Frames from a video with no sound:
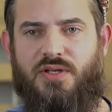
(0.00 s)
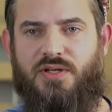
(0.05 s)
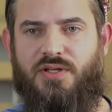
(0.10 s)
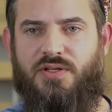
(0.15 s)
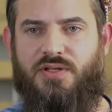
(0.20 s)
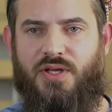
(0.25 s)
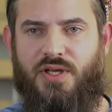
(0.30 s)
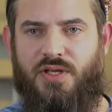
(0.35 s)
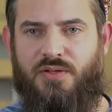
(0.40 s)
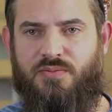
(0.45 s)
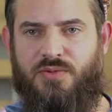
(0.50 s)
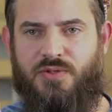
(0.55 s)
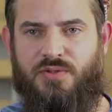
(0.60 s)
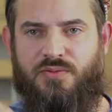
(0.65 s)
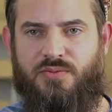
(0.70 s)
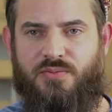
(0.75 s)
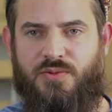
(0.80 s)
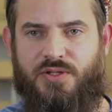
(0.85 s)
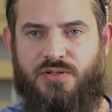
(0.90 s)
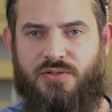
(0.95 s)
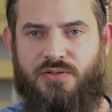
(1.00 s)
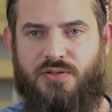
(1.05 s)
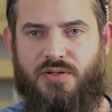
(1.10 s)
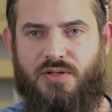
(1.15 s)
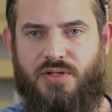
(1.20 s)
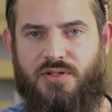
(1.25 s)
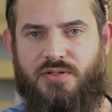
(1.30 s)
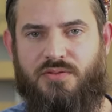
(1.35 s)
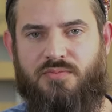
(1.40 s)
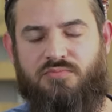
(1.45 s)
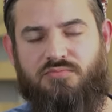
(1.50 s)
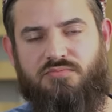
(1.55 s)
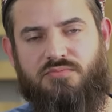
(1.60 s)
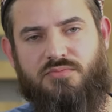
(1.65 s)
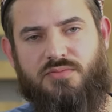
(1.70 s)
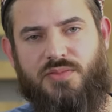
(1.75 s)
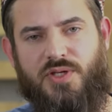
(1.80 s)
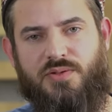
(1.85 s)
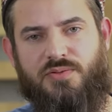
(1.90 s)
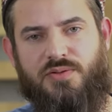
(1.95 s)
that it came to me and
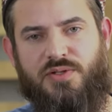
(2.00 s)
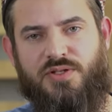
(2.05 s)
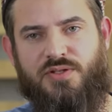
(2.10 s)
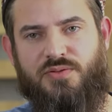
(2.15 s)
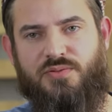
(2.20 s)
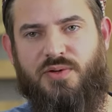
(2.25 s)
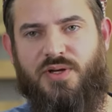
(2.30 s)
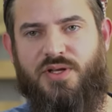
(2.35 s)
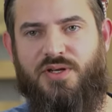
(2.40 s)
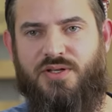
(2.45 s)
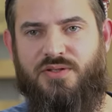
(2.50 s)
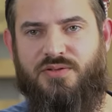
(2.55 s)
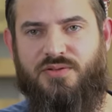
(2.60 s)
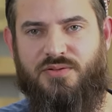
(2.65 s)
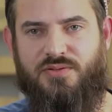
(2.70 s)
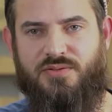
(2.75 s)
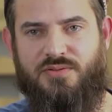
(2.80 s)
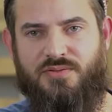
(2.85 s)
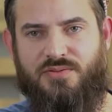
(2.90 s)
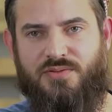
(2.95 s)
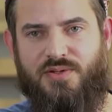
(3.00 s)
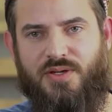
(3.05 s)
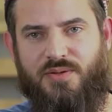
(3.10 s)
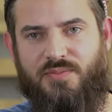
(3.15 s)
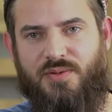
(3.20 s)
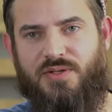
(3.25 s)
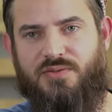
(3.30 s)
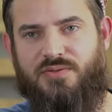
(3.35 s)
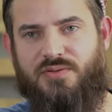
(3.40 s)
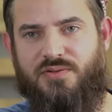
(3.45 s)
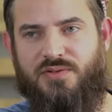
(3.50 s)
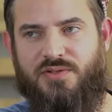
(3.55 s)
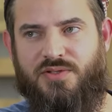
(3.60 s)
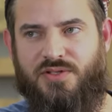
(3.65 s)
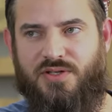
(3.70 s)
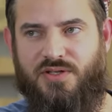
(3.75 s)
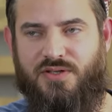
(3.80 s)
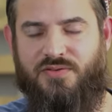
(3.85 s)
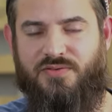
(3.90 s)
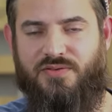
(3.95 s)
maybe it's waiting to come out to the
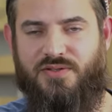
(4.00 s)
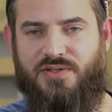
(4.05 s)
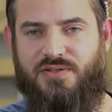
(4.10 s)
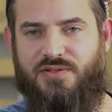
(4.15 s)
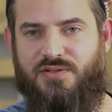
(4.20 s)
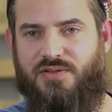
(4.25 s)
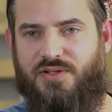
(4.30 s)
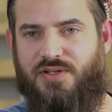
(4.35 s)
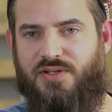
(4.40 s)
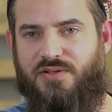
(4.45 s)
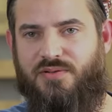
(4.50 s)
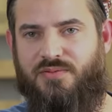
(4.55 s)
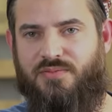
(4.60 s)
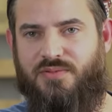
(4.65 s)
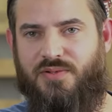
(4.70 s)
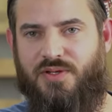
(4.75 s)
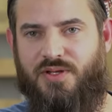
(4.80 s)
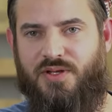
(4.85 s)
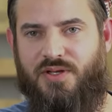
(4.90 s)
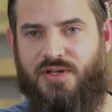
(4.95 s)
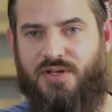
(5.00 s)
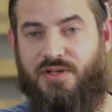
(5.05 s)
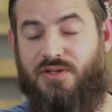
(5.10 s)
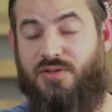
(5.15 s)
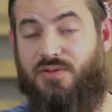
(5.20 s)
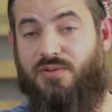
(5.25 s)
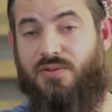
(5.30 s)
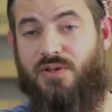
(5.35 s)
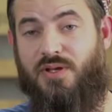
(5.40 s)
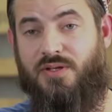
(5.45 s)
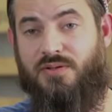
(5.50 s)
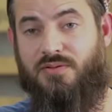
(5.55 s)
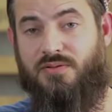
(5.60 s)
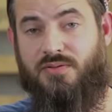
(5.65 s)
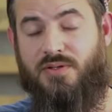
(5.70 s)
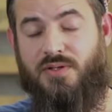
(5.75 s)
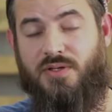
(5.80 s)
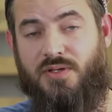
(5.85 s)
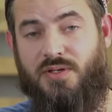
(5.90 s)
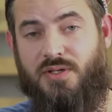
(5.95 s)
surface till today
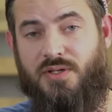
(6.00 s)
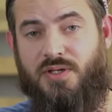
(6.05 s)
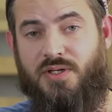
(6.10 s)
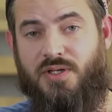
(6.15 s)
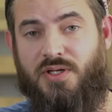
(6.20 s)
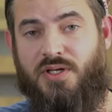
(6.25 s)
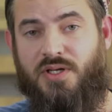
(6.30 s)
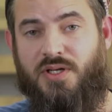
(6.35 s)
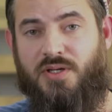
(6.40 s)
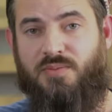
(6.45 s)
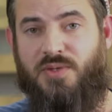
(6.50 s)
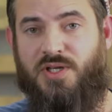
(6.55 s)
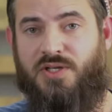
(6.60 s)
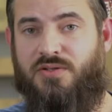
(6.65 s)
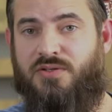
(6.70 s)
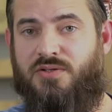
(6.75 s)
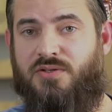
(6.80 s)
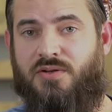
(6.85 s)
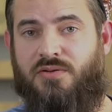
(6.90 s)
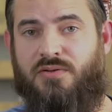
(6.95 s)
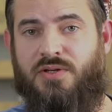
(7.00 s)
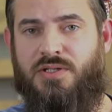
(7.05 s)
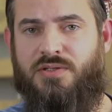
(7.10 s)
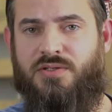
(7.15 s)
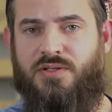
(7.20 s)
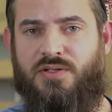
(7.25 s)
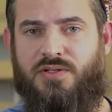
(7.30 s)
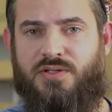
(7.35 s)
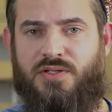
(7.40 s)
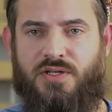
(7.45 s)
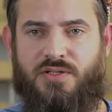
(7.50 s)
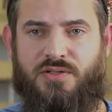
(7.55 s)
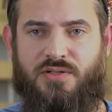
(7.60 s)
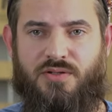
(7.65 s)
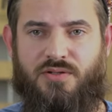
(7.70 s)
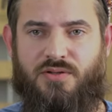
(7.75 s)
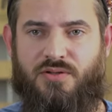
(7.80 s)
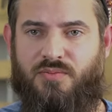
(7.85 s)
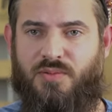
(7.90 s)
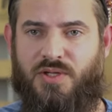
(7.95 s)
because the rest is just
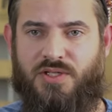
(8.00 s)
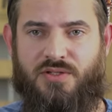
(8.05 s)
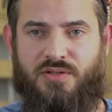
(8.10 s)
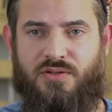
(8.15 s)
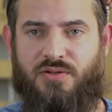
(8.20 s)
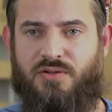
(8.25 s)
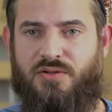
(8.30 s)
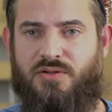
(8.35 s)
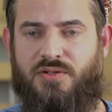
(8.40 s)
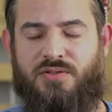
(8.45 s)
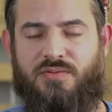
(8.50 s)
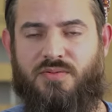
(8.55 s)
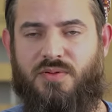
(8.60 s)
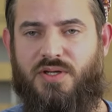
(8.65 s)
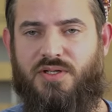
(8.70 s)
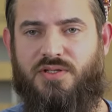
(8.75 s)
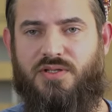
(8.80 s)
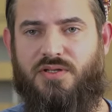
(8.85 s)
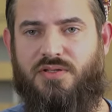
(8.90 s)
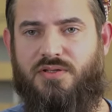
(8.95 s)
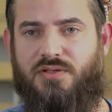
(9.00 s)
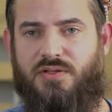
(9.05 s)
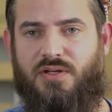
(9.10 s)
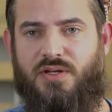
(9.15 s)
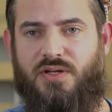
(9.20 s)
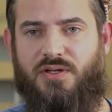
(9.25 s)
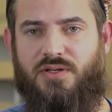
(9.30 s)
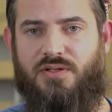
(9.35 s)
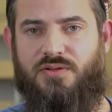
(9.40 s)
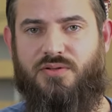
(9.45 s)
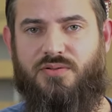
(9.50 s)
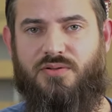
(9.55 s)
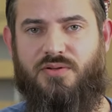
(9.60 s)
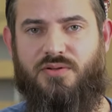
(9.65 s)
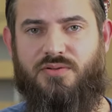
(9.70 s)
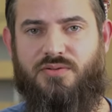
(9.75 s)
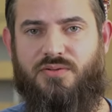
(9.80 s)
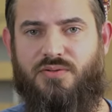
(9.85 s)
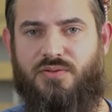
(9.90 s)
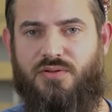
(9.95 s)
a normal story. I just started to
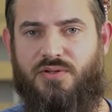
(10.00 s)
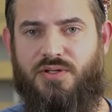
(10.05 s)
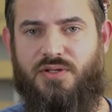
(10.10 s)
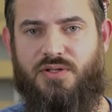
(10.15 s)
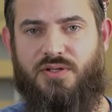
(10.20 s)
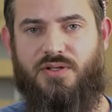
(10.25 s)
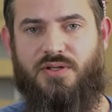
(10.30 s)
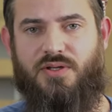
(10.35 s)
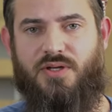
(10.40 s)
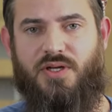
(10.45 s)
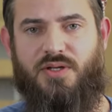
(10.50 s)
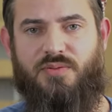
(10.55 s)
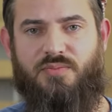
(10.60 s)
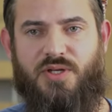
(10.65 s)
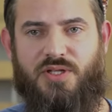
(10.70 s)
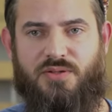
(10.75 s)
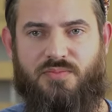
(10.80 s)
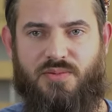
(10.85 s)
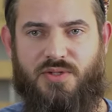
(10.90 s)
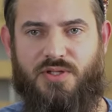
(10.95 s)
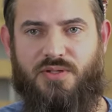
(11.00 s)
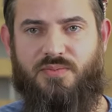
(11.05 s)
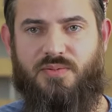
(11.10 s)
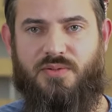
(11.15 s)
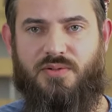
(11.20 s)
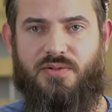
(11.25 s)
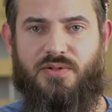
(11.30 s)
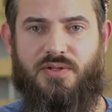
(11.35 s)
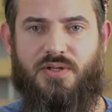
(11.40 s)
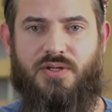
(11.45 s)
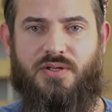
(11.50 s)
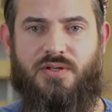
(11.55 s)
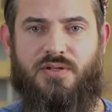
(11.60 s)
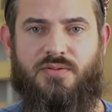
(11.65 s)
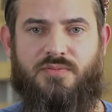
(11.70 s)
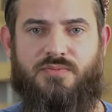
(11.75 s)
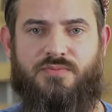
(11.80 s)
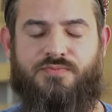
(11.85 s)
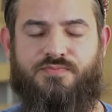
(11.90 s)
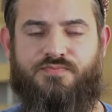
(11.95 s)
go to dhikr, I met people,
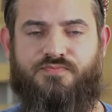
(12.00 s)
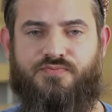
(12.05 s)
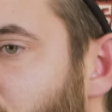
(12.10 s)
and, um,